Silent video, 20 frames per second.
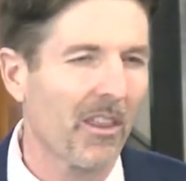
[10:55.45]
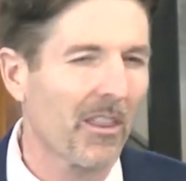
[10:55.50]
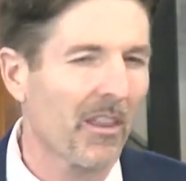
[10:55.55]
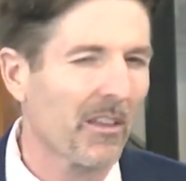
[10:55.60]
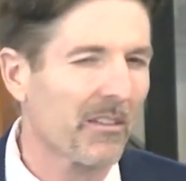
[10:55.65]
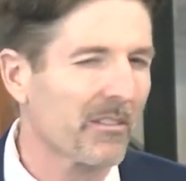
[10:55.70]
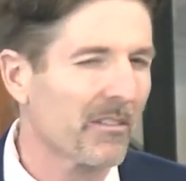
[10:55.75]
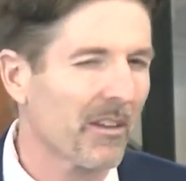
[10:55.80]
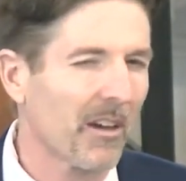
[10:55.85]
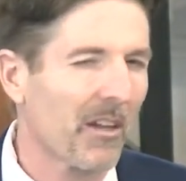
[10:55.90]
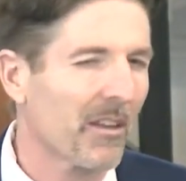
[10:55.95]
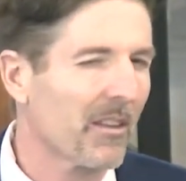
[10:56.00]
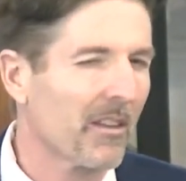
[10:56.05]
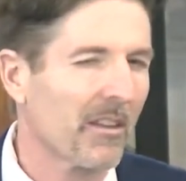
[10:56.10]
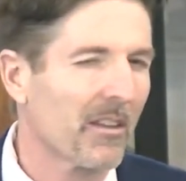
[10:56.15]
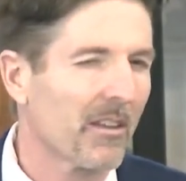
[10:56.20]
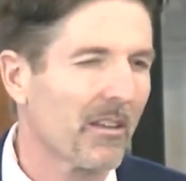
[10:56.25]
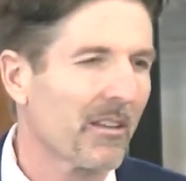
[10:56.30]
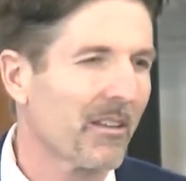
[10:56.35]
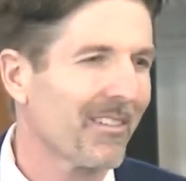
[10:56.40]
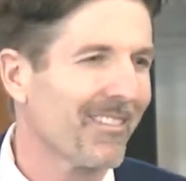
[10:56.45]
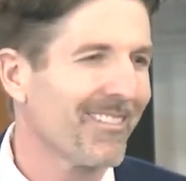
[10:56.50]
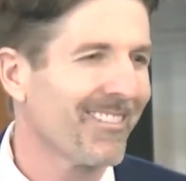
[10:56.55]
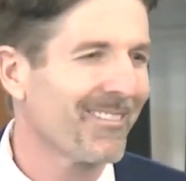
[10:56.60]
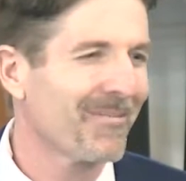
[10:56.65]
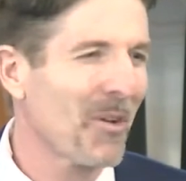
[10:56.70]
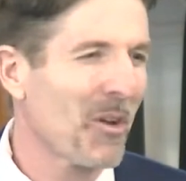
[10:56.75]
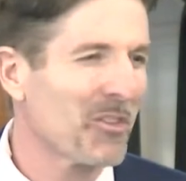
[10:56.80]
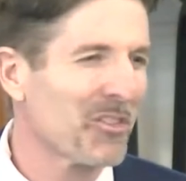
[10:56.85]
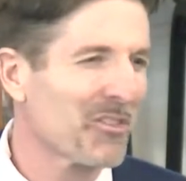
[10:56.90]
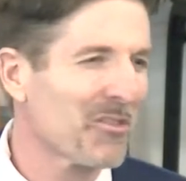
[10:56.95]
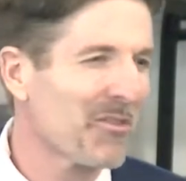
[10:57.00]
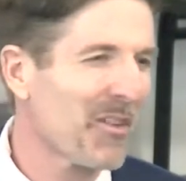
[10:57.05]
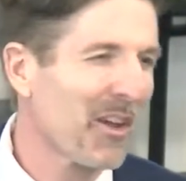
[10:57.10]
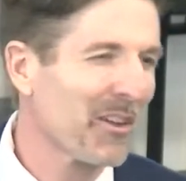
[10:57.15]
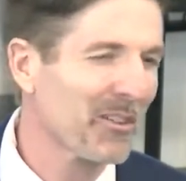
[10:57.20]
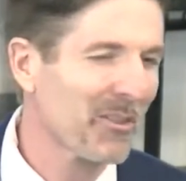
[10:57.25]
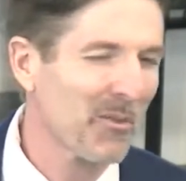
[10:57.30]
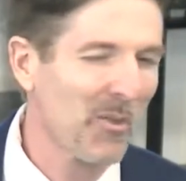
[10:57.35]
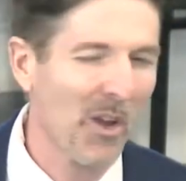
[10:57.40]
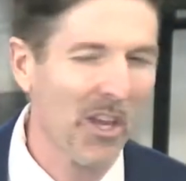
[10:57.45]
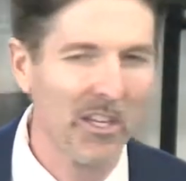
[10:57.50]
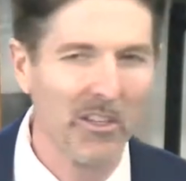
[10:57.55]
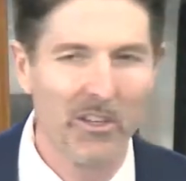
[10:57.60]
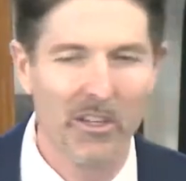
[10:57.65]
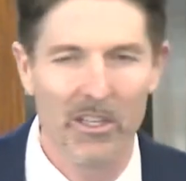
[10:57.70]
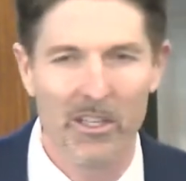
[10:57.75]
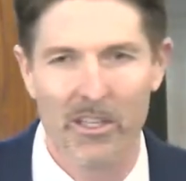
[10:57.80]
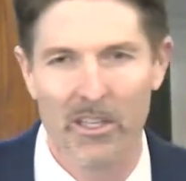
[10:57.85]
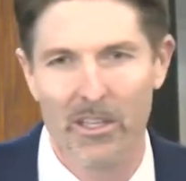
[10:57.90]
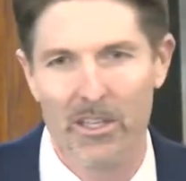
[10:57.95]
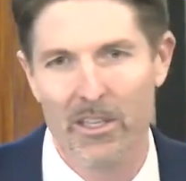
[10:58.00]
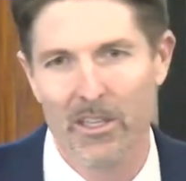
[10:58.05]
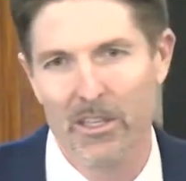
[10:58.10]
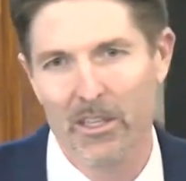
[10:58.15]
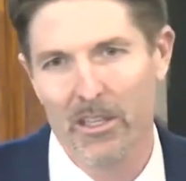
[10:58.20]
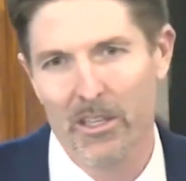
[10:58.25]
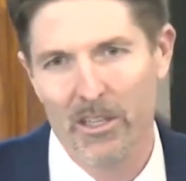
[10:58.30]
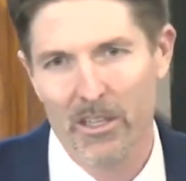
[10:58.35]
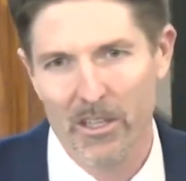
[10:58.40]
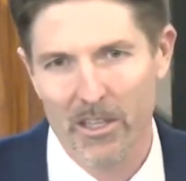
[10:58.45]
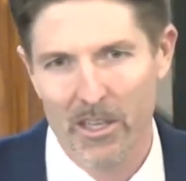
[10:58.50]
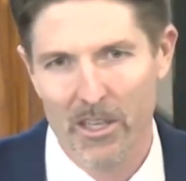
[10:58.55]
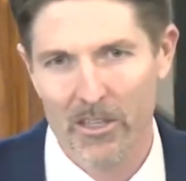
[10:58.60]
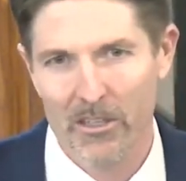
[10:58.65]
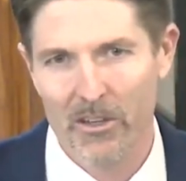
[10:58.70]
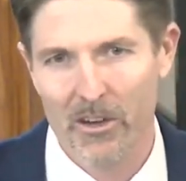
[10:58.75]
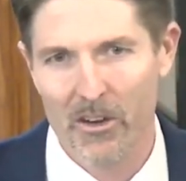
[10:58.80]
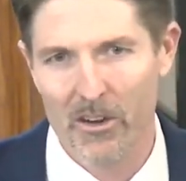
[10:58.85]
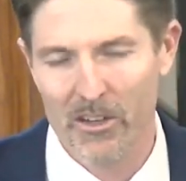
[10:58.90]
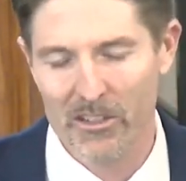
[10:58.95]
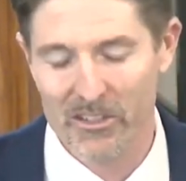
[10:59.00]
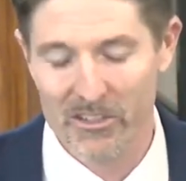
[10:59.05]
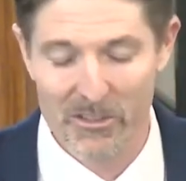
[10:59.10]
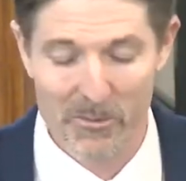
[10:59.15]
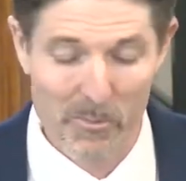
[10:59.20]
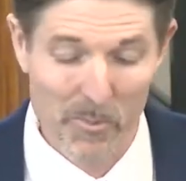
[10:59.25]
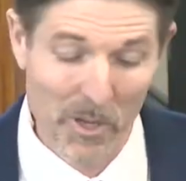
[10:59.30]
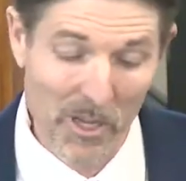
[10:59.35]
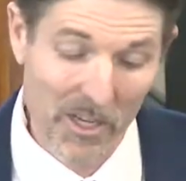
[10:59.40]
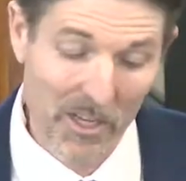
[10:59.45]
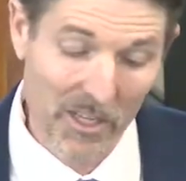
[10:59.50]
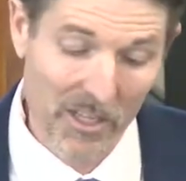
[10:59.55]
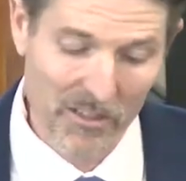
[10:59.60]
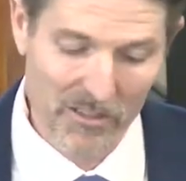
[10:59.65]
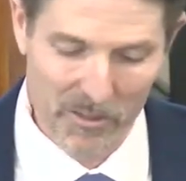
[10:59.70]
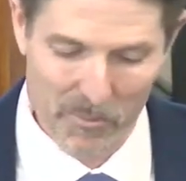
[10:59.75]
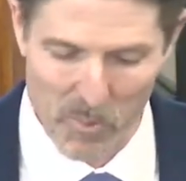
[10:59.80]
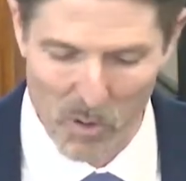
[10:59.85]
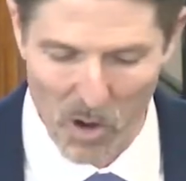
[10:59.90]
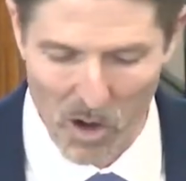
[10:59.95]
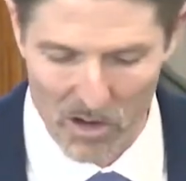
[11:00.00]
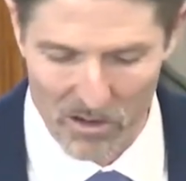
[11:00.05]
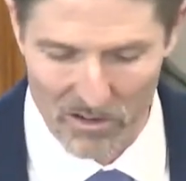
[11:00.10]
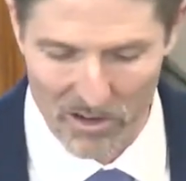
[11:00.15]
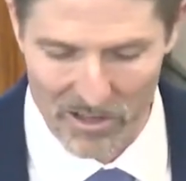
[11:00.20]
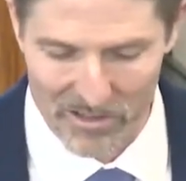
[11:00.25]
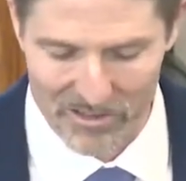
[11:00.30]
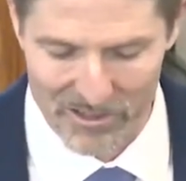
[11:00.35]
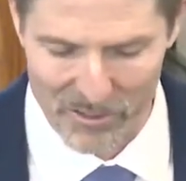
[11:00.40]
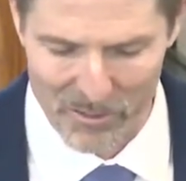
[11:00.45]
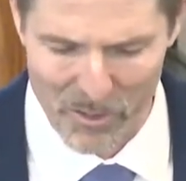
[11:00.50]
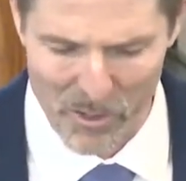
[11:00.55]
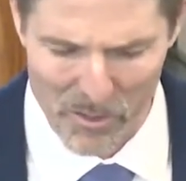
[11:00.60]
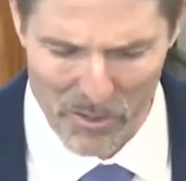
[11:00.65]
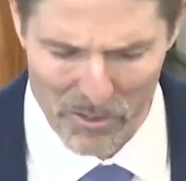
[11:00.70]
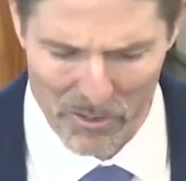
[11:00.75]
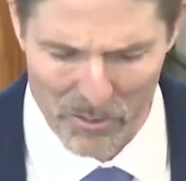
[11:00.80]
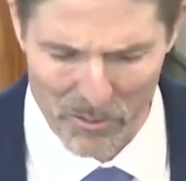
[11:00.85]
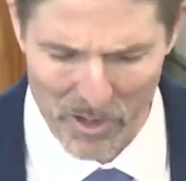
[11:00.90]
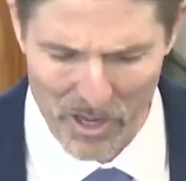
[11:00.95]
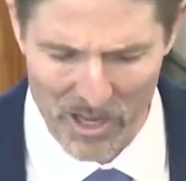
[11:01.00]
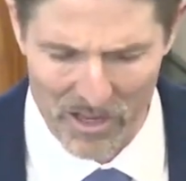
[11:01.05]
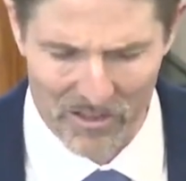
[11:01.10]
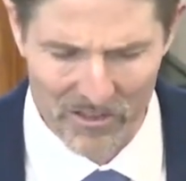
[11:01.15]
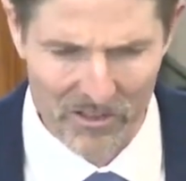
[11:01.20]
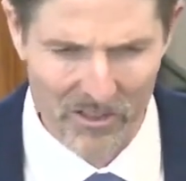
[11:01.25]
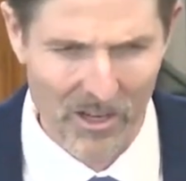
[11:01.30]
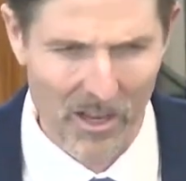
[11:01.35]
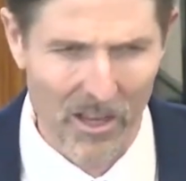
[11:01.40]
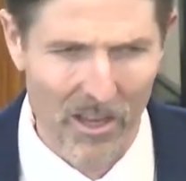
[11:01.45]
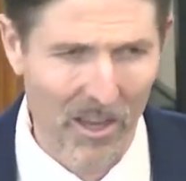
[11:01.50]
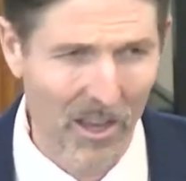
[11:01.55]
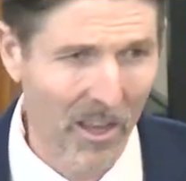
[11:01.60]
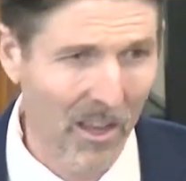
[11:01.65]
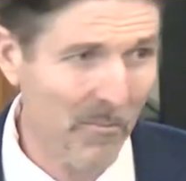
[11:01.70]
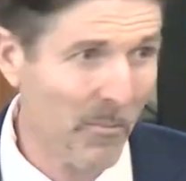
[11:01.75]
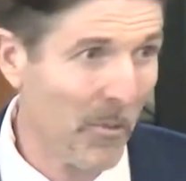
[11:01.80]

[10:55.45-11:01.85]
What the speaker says: That's not the most effective way to encourage obedience and progress and growth and grace. And I